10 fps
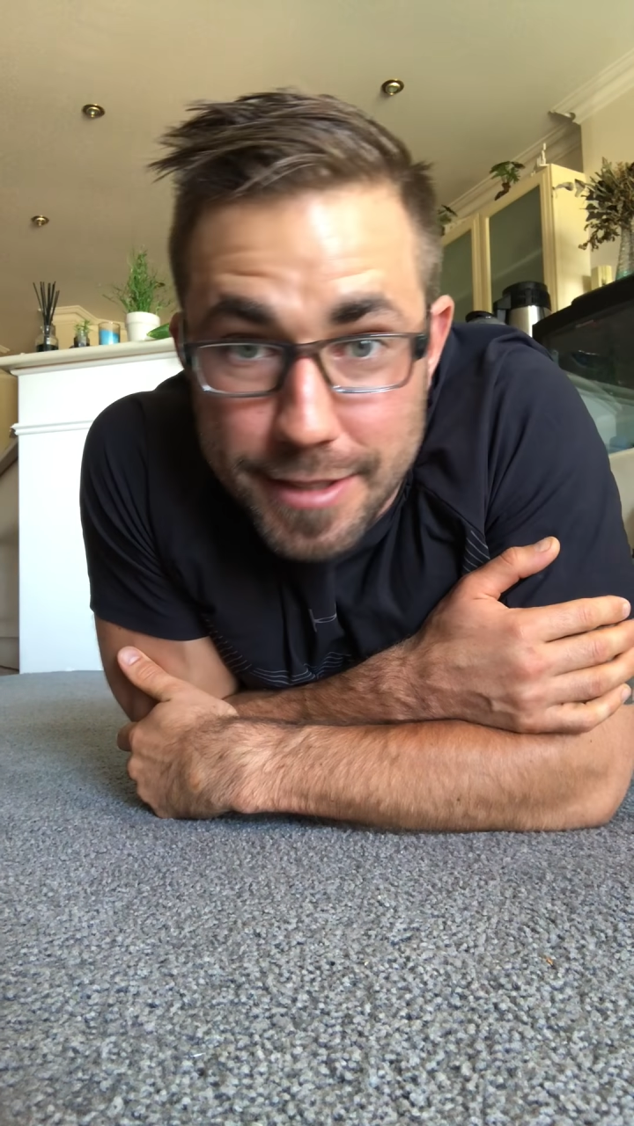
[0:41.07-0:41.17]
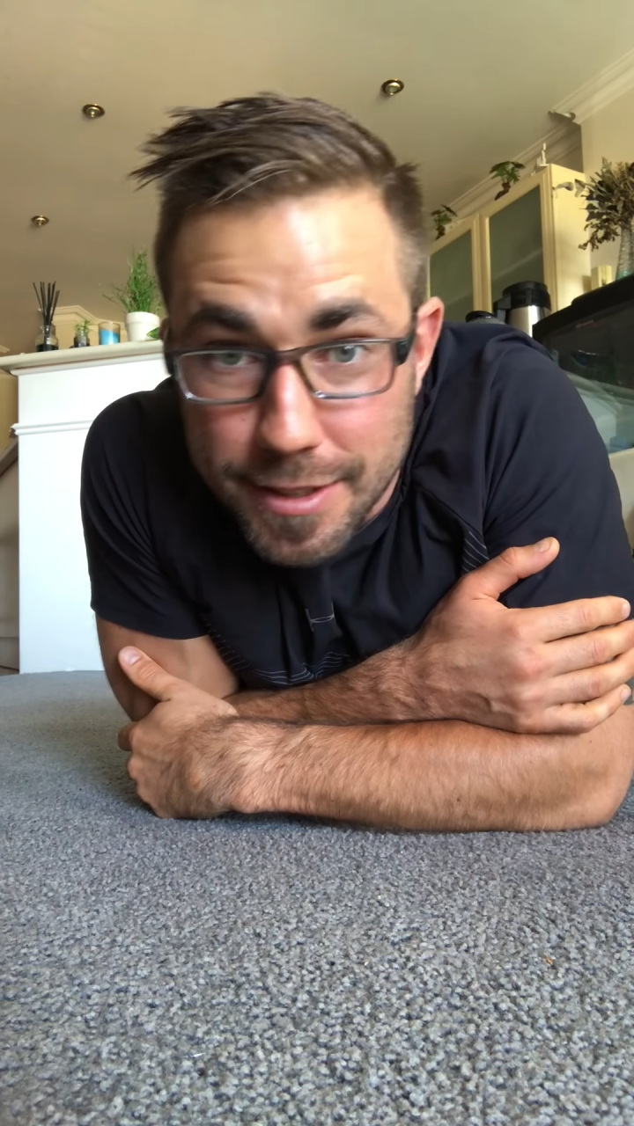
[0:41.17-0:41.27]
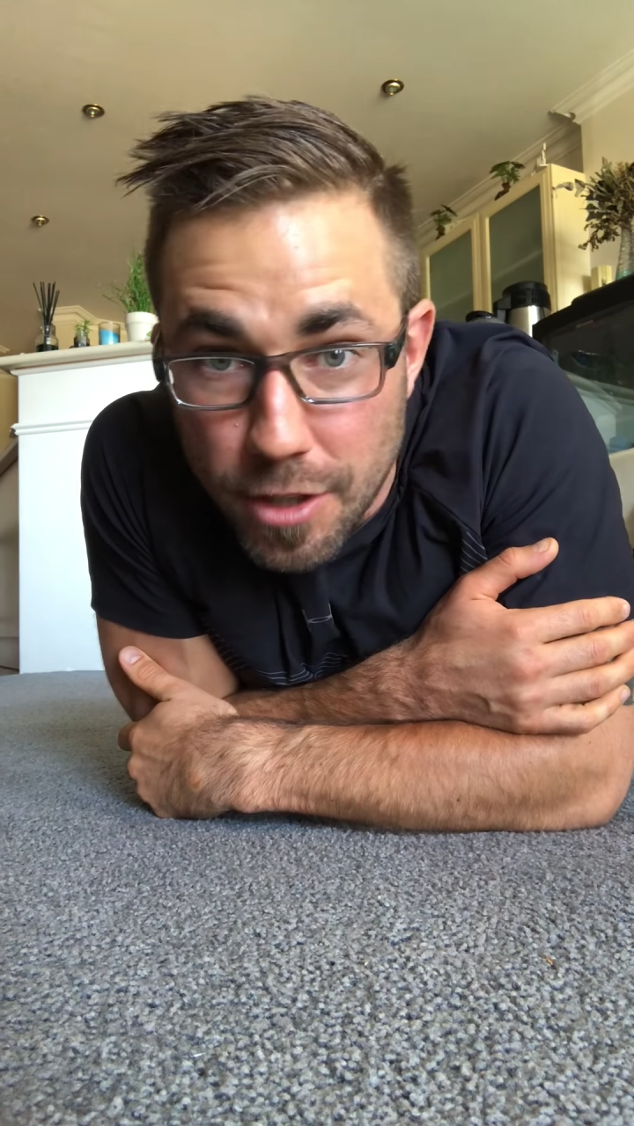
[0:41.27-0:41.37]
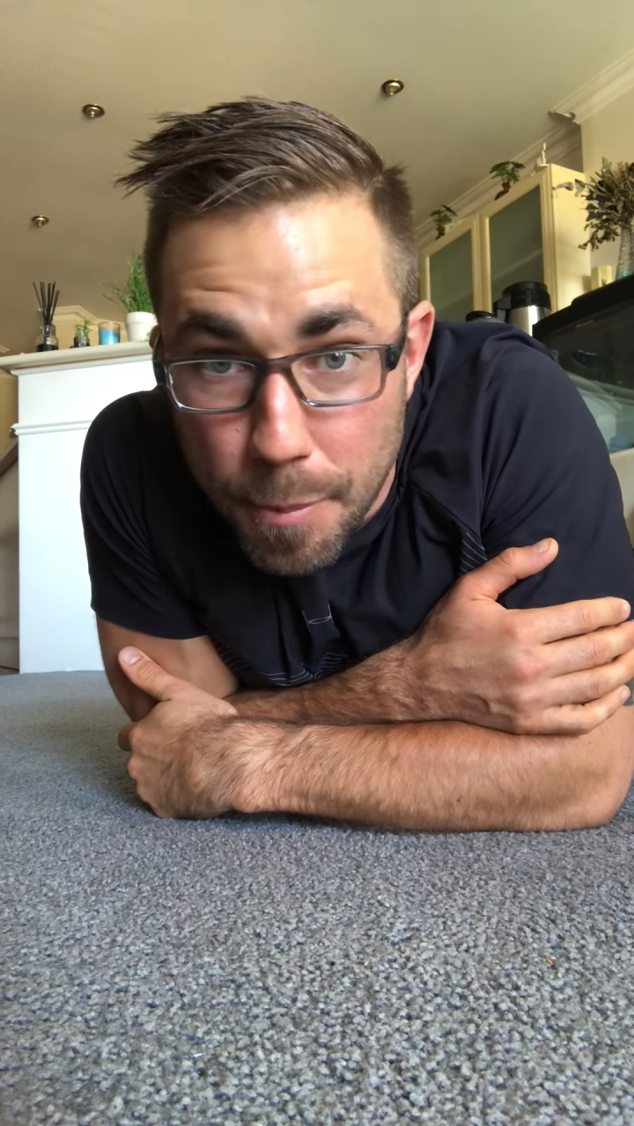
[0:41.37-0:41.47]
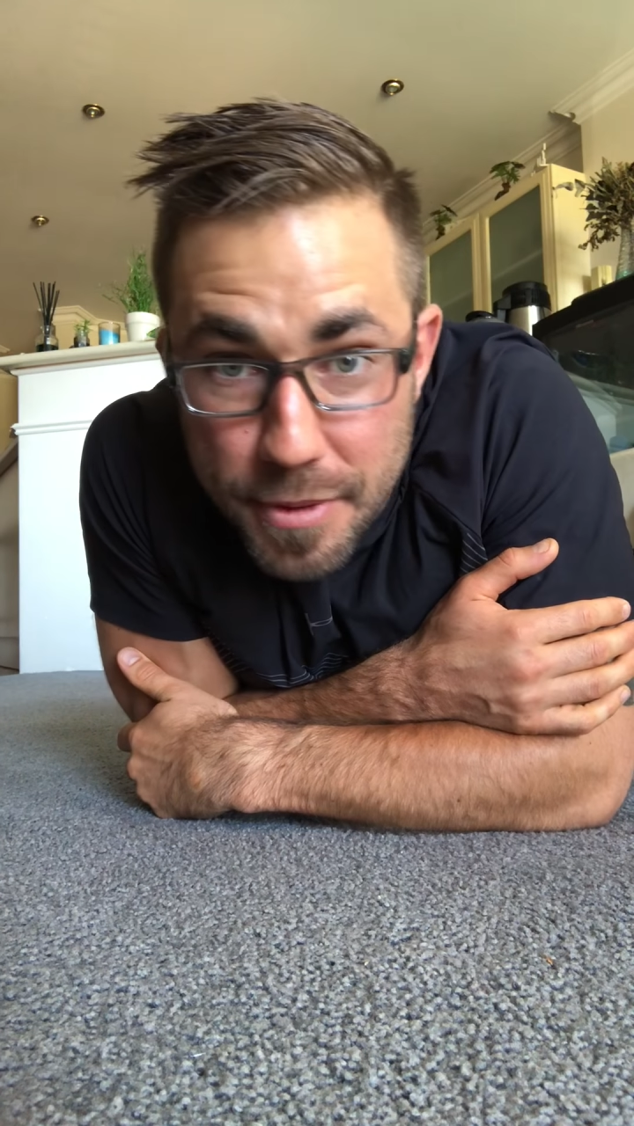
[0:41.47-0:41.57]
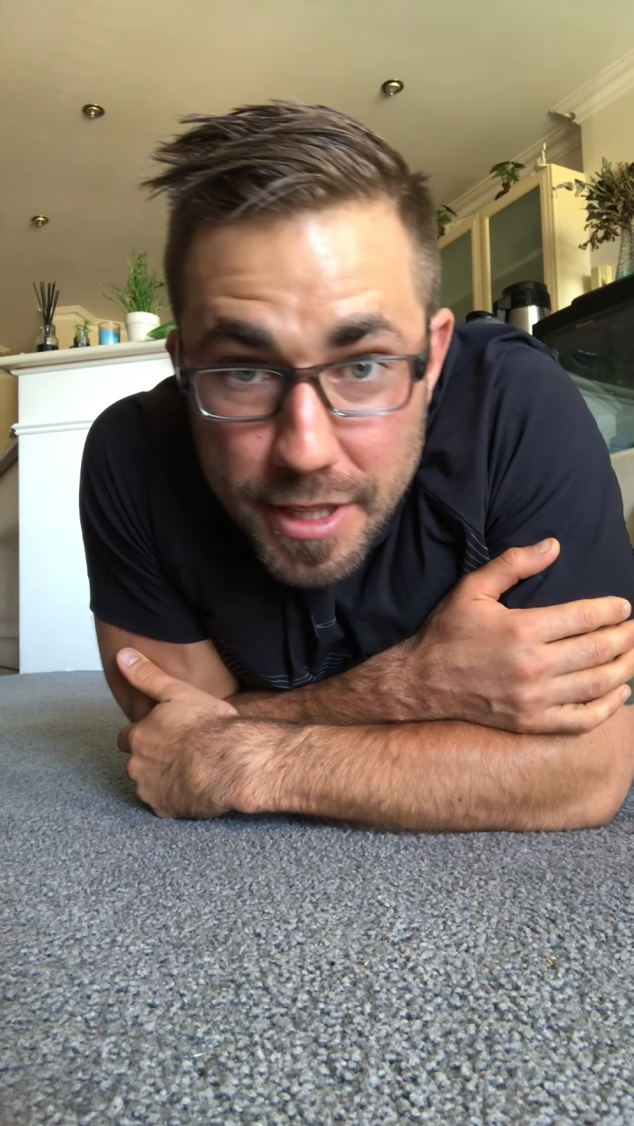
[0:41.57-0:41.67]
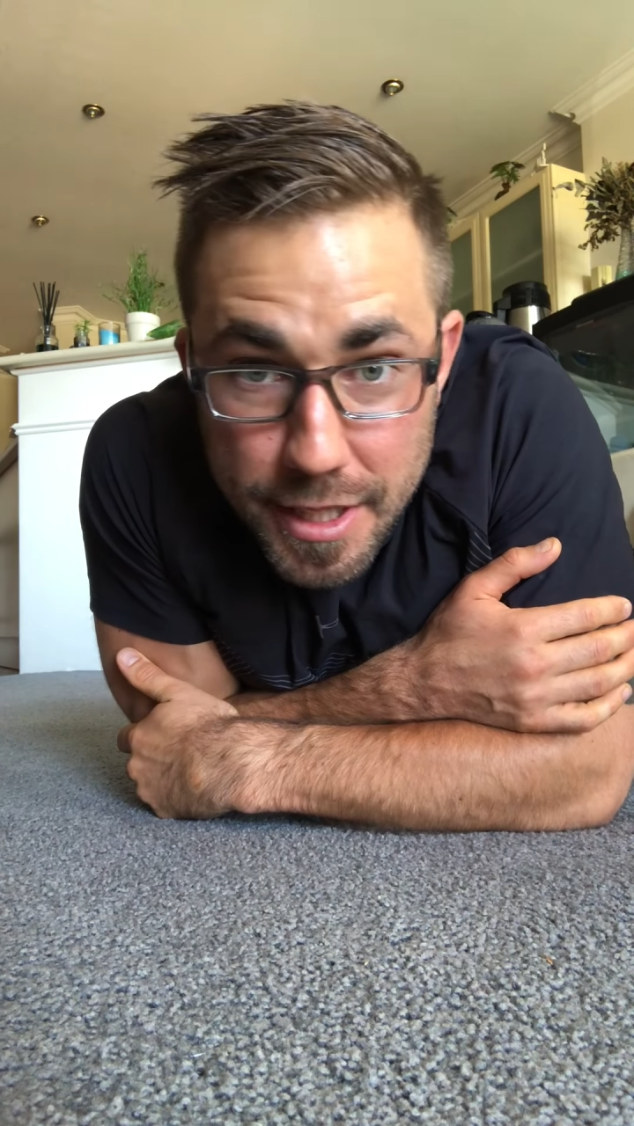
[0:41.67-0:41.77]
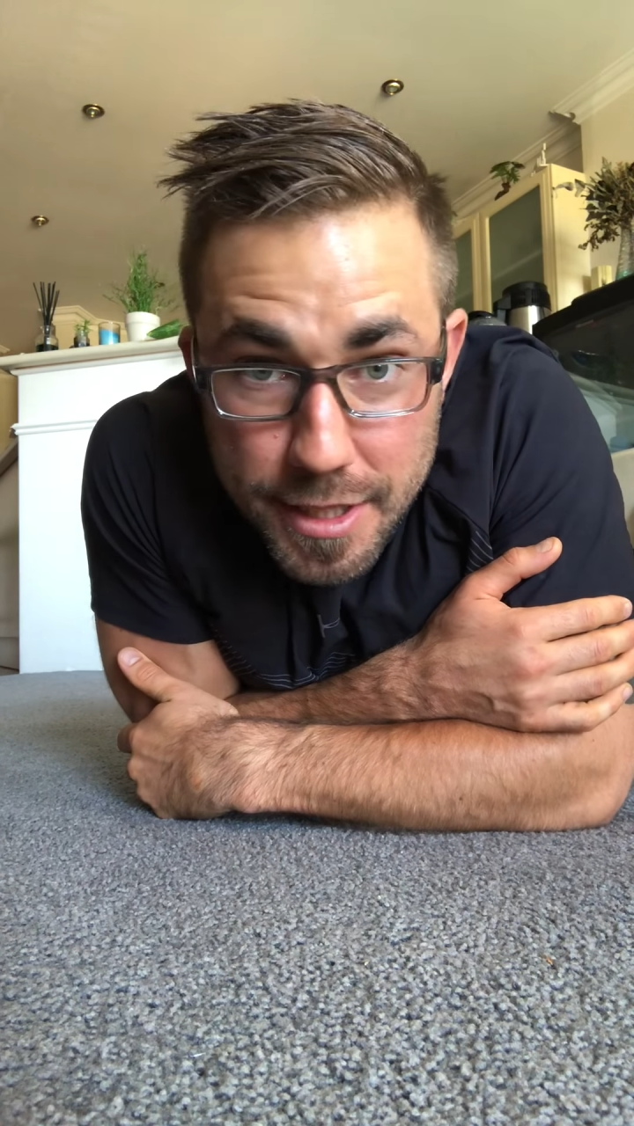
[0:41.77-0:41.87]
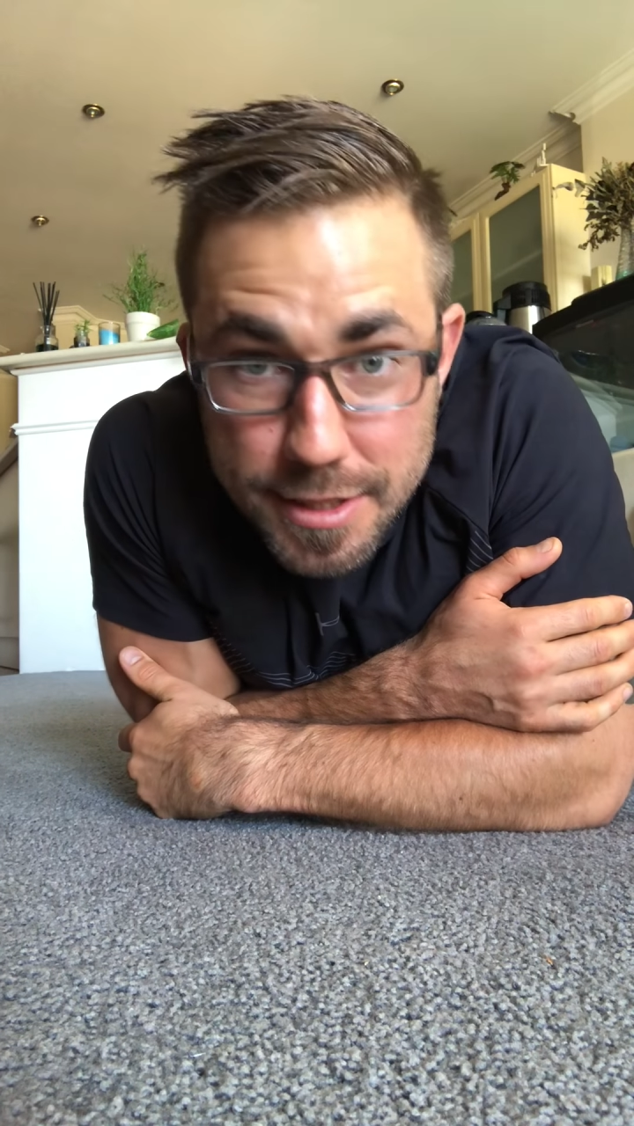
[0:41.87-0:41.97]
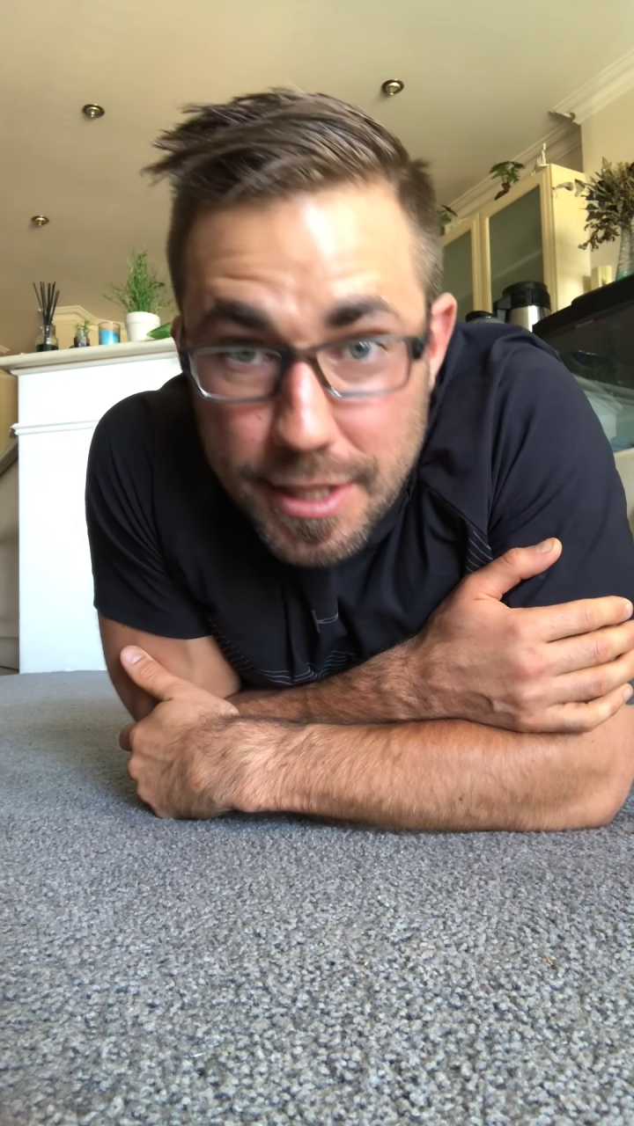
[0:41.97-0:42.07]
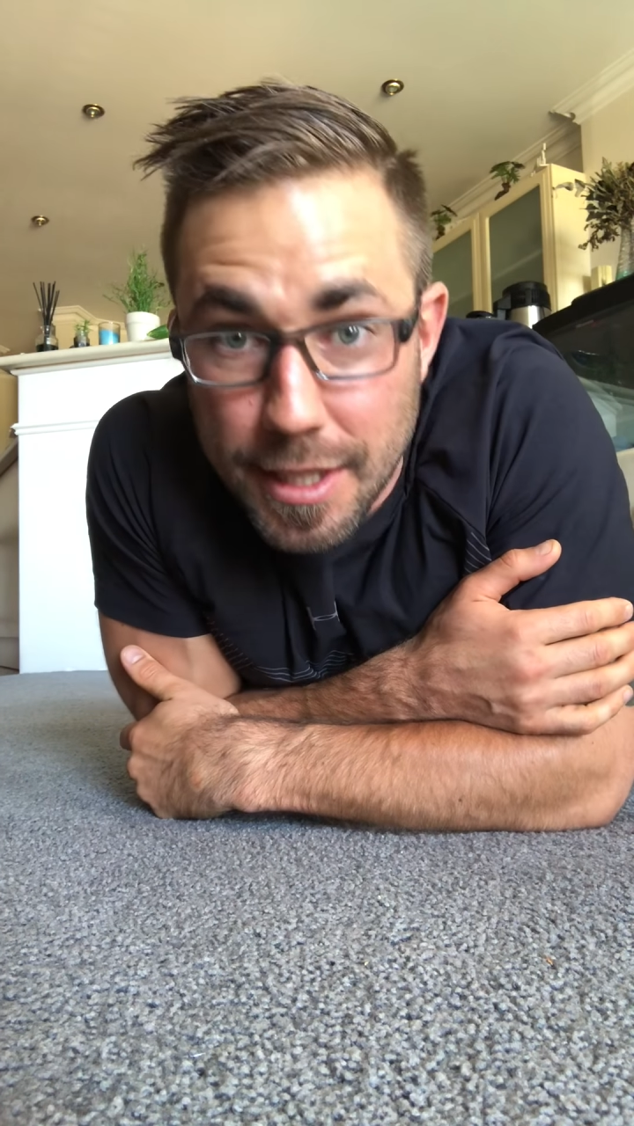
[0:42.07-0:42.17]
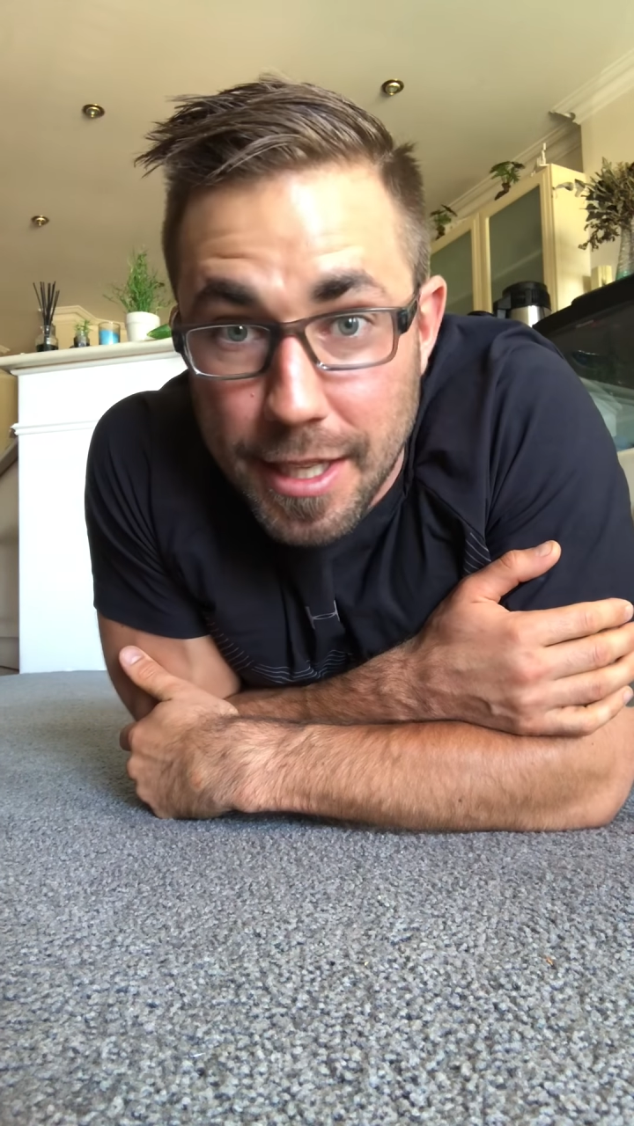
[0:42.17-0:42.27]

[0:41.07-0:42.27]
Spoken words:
tendinopathies.